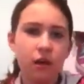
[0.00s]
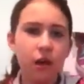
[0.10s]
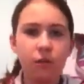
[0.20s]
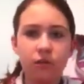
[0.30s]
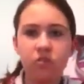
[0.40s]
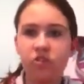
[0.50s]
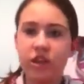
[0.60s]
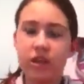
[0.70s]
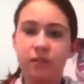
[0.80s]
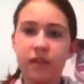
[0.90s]
always
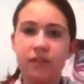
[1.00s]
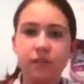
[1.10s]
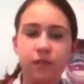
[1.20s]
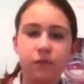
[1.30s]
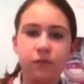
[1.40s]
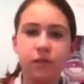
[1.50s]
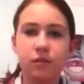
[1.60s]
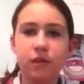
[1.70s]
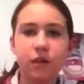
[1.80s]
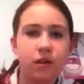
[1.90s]
checking myself in the
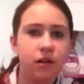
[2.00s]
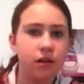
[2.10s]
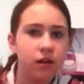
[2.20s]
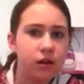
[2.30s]
mirror,